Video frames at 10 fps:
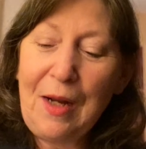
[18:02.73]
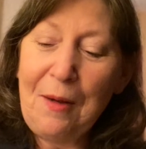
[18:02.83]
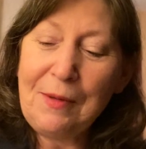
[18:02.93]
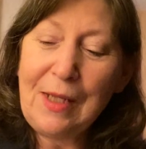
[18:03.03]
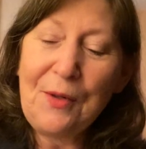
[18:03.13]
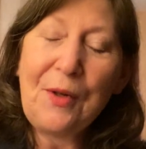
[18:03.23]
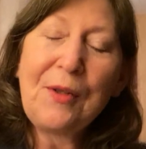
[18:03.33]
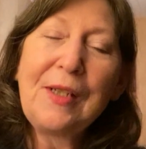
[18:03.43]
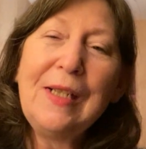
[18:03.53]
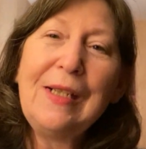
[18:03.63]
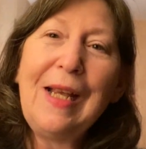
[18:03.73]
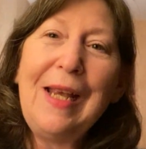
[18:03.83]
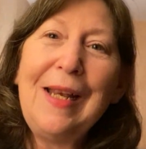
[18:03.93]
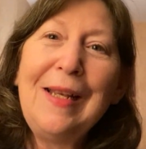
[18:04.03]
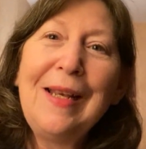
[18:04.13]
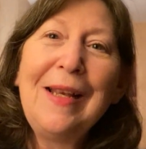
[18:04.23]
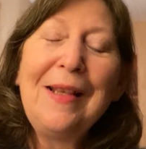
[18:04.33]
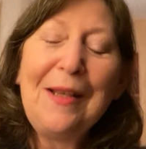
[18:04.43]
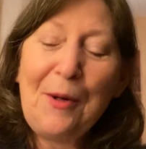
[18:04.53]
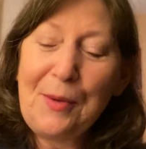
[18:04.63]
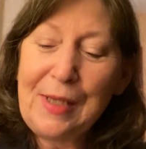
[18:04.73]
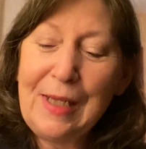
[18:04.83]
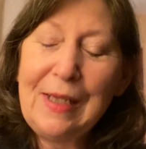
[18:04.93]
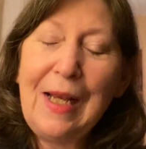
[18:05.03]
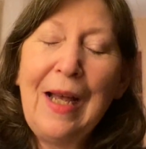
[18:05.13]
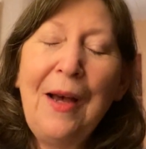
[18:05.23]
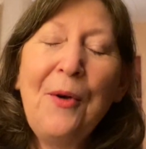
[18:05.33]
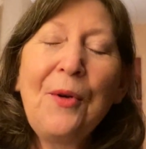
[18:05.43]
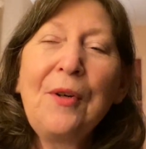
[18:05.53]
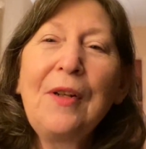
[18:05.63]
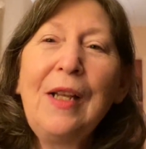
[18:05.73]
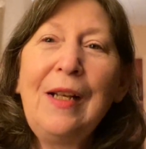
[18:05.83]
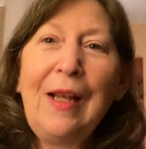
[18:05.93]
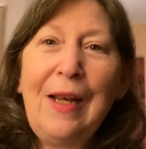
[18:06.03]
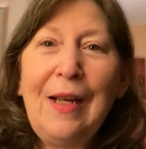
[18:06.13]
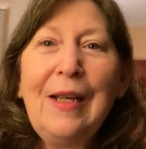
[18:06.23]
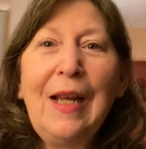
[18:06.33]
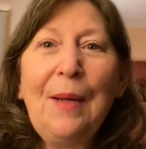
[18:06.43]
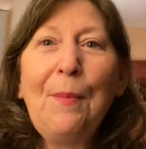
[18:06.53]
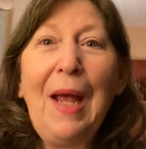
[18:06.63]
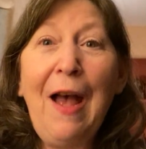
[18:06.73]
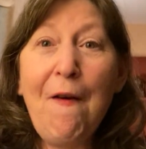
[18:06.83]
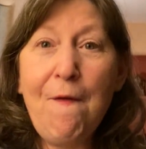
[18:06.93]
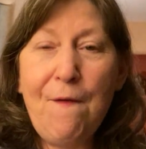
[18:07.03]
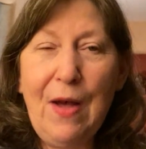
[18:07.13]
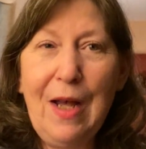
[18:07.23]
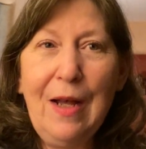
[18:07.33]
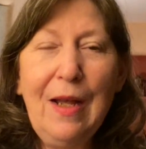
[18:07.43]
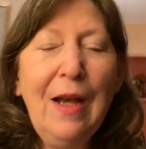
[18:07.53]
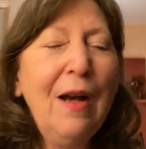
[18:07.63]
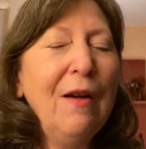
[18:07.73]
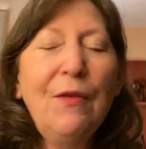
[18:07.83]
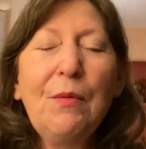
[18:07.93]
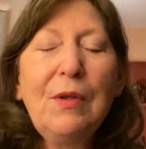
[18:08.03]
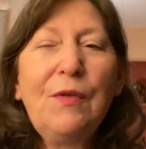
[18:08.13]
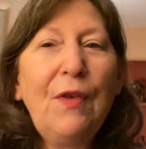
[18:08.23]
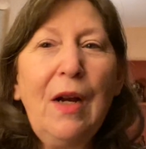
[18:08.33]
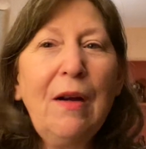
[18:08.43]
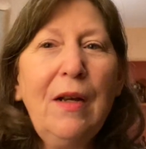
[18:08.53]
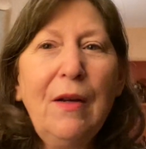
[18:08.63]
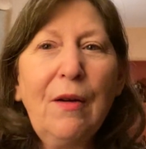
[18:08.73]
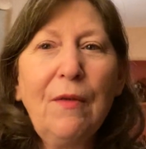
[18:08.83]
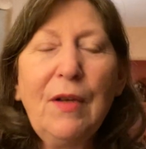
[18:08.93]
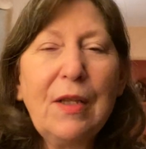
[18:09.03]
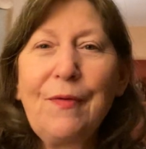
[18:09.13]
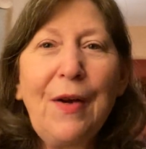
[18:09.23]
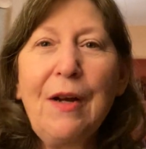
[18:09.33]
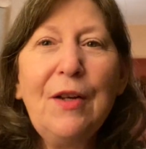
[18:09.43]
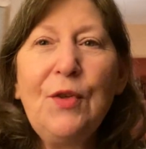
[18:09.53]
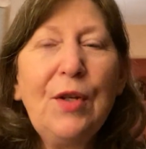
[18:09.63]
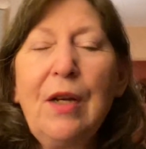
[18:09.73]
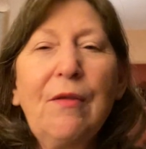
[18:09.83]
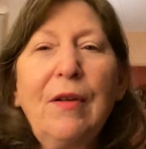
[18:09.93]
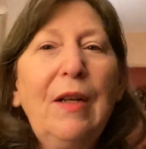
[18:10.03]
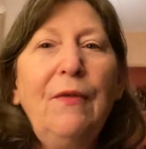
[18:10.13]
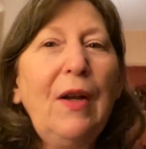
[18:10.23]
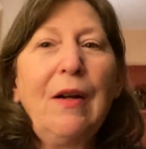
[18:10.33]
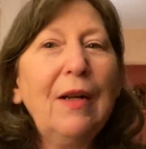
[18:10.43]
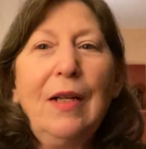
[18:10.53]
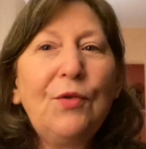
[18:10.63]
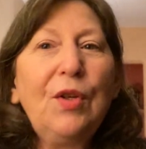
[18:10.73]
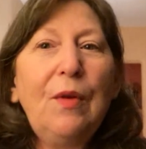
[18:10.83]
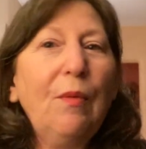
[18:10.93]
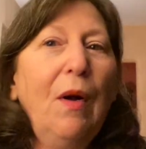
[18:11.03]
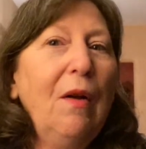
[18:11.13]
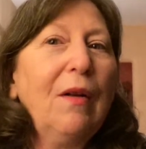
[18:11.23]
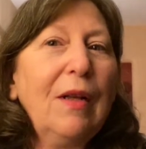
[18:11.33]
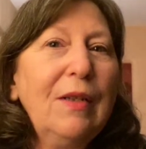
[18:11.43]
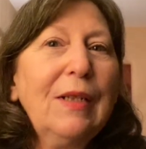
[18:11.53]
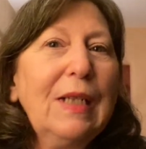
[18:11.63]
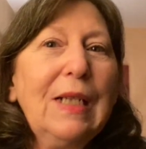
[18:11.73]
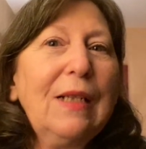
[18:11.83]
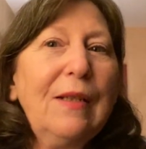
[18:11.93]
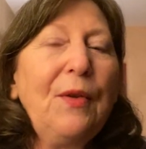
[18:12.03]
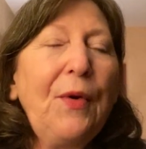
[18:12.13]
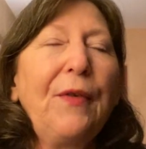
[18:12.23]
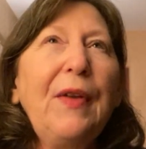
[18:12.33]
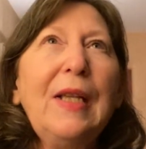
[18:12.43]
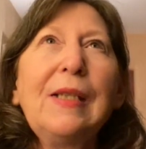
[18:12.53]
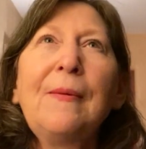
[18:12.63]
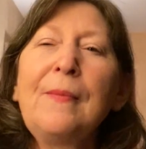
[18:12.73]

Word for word: I was a nurse's aide, there was an elderly lady named Elva. Elva was very nervous, very jittery, very, she'd walk and she's just nervous.